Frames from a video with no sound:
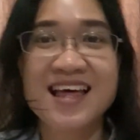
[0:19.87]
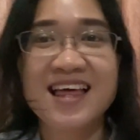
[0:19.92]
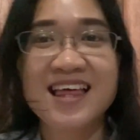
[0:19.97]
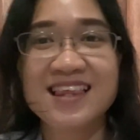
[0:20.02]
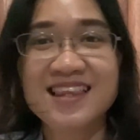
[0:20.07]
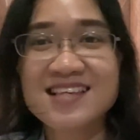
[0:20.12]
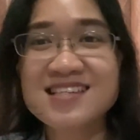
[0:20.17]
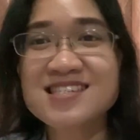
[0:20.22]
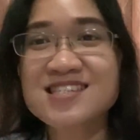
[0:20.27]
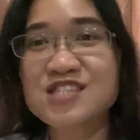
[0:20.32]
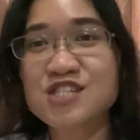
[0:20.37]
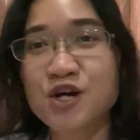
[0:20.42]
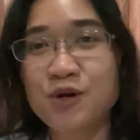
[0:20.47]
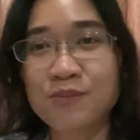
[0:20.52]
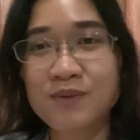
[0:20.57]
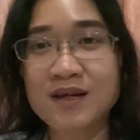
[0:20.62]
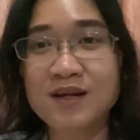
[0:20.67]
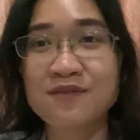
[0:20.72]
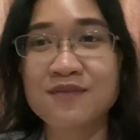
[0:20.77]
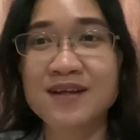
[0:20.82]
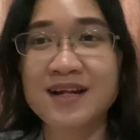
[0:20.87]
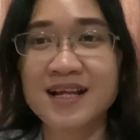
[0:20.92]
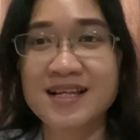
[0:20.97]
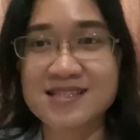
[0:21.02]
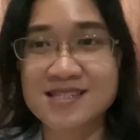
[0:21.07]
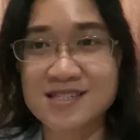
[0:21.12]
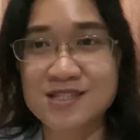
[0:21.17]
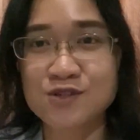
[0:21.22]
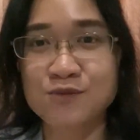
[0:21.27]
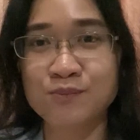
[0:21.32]
This topic
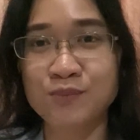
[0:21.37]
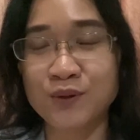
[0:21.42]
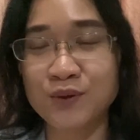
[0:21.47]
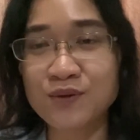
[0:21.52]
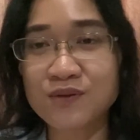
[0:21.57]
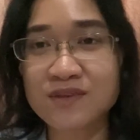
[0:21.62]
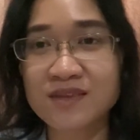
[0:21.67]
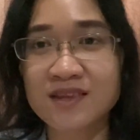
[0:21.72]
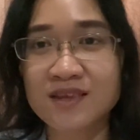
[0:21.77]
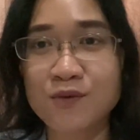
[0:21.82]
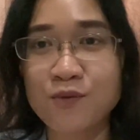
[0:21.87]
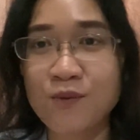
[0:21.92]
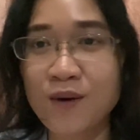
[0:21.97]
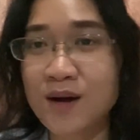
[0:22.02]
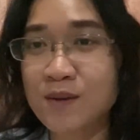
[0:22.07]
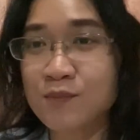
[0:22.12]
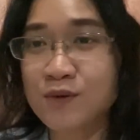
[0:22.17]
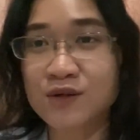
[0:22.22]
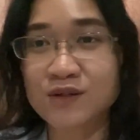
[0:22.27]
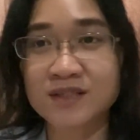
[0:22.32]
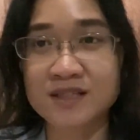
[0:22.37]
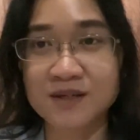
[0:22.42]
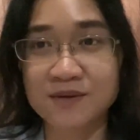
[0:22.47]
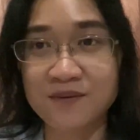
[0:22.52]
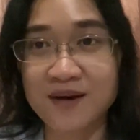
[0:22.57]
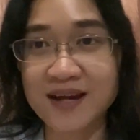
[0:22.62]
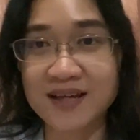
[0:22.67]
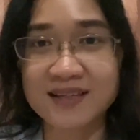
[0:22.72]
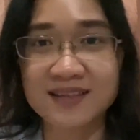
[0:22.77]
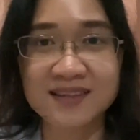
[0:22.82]
relates to both, one more
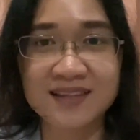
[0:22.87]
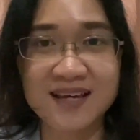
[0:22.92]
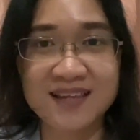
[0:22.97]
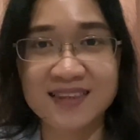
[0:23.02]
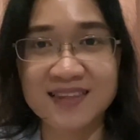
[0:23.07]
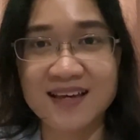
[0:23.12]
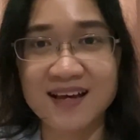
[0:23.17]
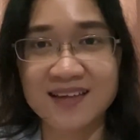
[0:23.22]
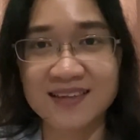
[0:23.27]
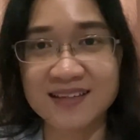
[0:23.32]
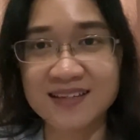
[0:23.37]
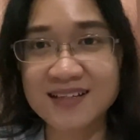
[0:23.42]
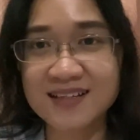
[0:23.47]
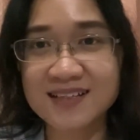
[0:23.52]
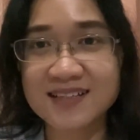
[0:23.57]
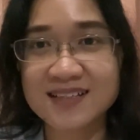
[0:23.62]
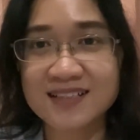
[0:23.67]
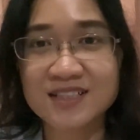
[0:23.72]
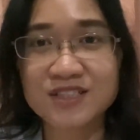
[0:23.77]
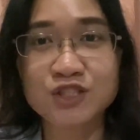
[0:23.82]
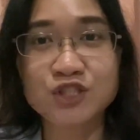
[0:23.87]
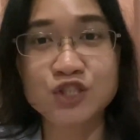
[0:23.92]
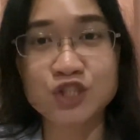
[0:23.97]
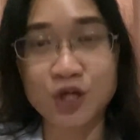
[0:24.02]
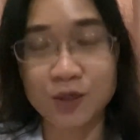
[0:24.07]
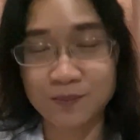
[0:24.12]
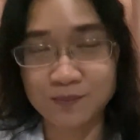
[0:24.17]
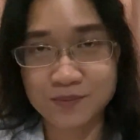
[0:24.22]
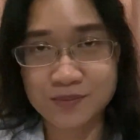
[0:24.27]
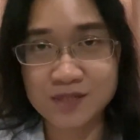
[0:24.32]
direct than the other:
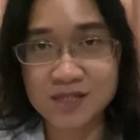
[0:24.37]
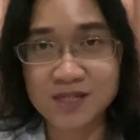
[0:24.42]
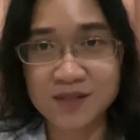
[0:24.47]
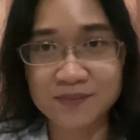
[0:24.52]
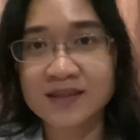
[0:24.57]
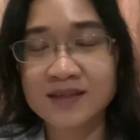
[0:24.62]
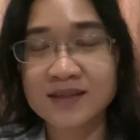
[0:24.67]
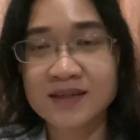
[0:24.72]
jobs.